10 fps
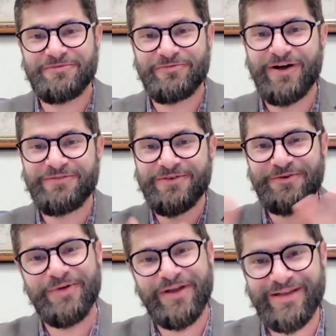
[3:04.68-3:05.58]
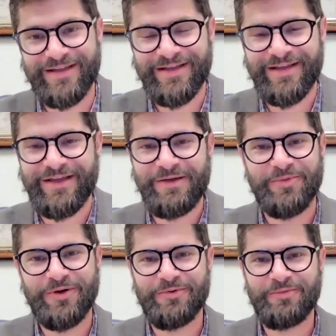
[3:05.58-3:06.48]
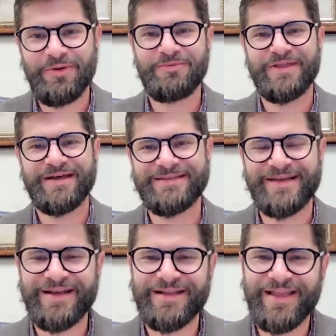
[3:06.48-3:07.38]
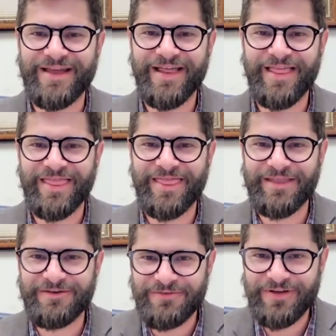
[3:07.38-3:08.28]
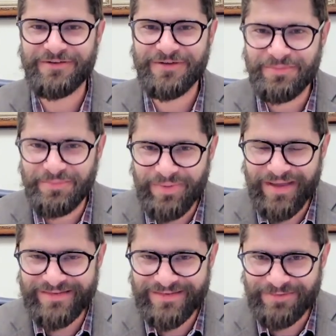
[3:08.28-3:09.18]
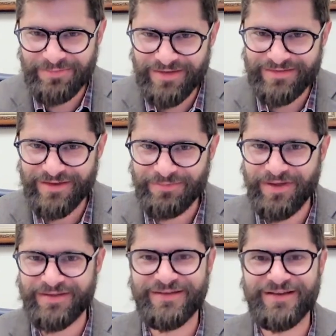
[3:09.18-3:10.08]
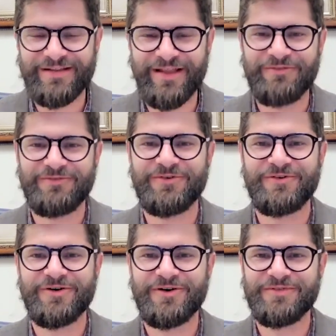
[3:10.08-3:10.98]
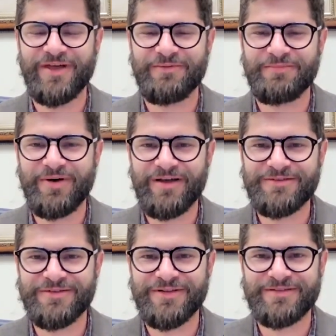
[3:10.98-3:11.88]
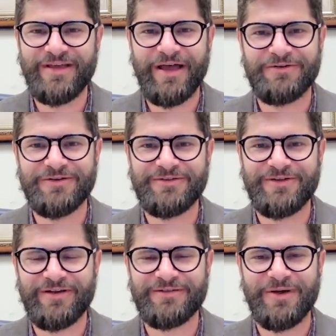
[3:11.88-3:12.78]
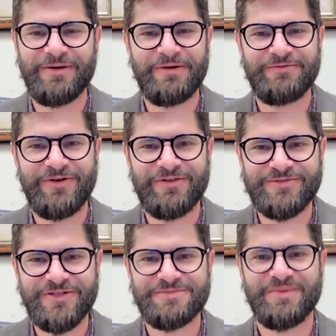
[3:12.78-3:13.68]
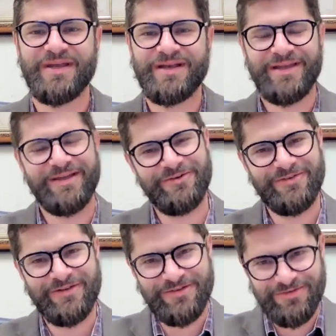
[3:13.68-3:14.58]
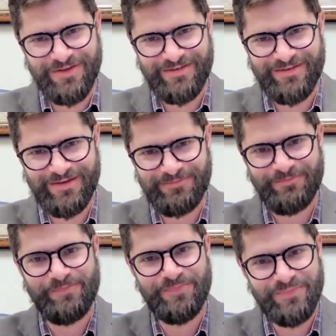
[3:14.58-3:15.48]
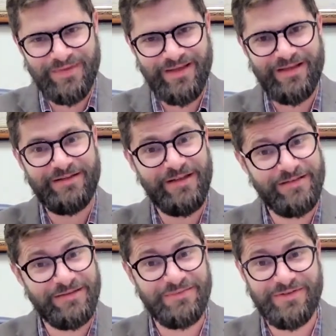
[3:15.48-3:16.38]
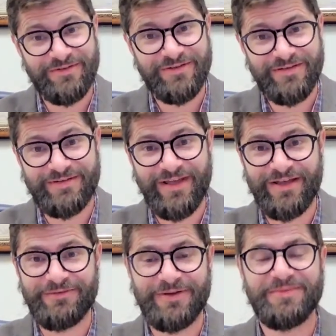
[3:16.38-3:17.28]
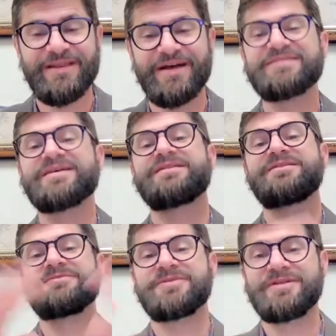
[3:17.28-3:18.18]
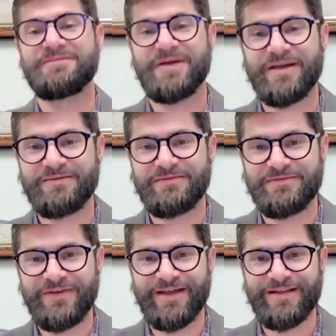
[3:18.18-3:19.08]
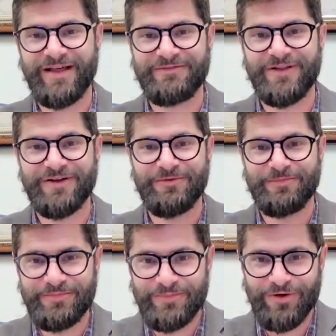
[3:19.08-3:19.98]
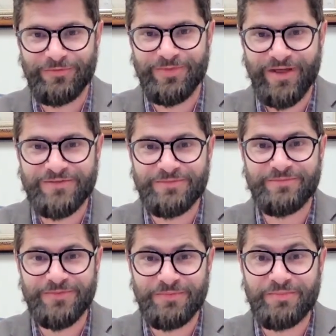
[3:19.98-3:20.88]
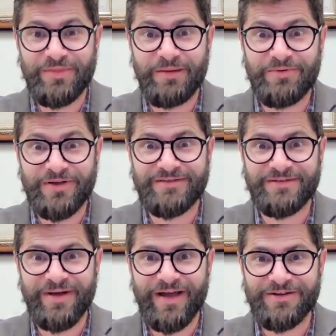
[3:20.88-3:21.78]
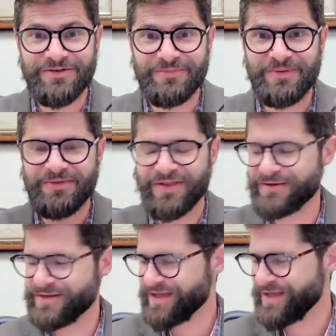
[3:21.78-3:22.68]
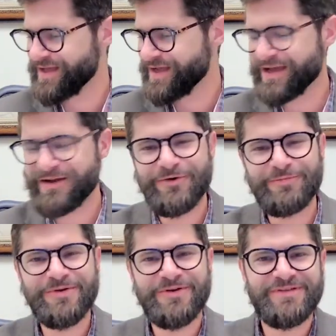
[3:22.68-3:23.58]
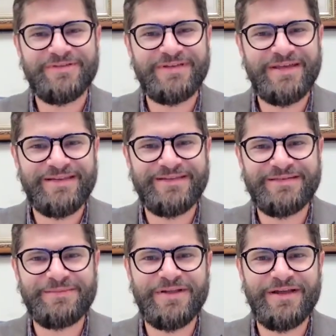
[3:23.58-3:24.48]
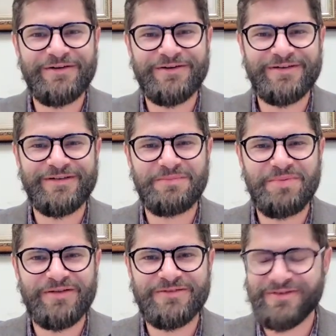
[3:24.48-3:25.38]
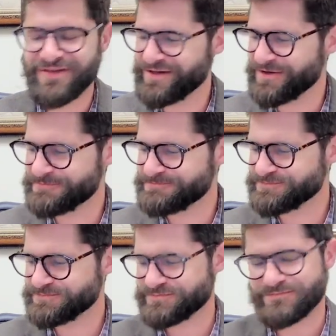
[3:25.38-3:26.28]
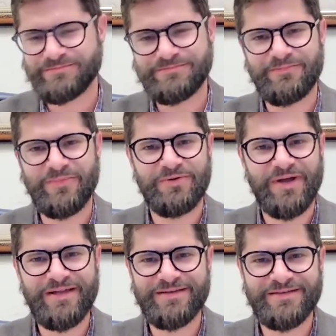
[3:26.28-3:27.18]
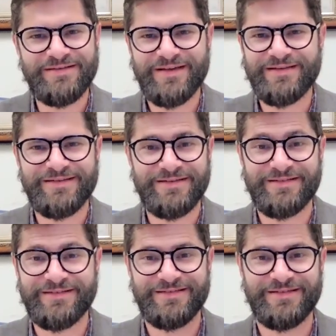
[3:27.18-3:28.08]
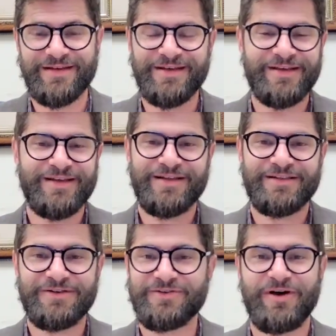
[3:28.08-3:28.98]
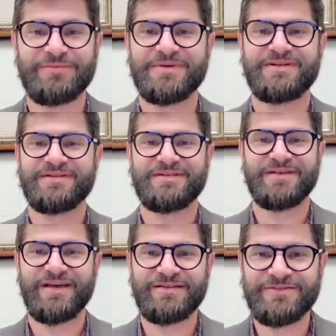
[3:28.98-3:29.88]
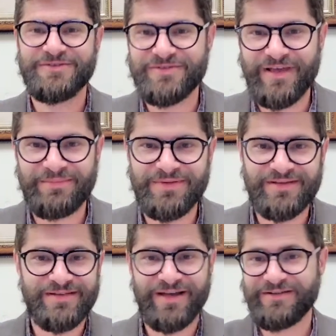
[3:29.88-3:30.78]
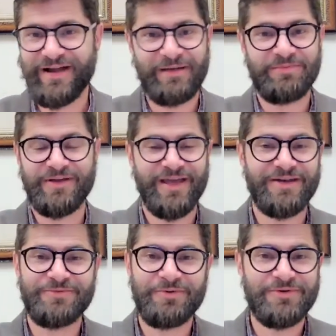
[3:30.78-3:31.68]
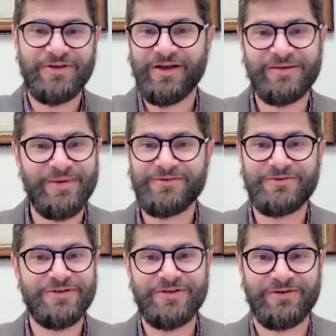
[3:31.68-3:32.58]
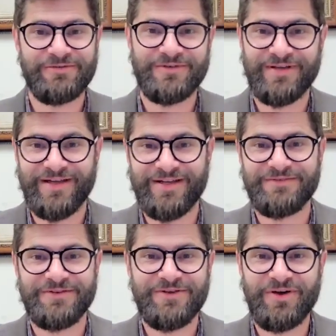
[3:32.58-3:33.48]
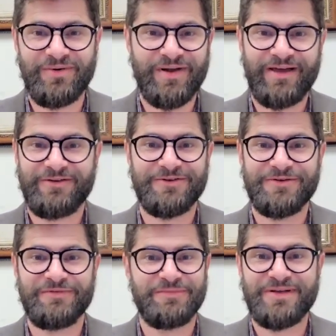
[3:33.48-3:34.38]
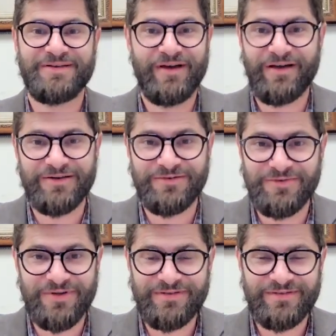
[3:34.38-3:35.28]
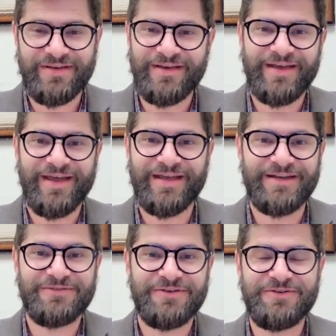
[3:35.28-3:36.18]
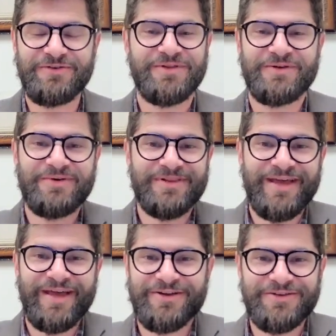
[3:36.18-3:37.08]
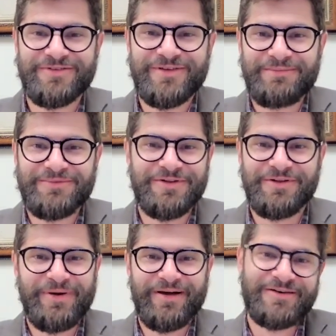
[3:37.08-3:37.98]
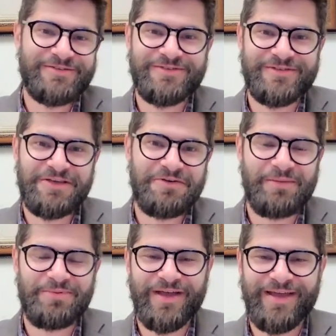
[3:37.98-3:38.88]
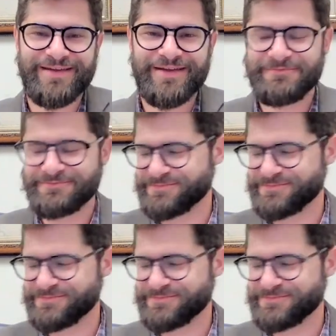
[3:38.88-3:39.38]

rough and ready. But remember, that's kind of like the very basic level of that puzzle that Socrates talks about false judgment, and he goes into it in some serious detail, right? But that's like the really big, vague level. I hope that brings to mind and you remember that. And I hope you can see the similarity to the puzzle here, right? The dogmatist says, you skeptics either apprehend what we're talking about or you don't. And if you don't, how can you even be talking to us? And if you do, then what the heck are you skeptical about? Because you say you apprehend it.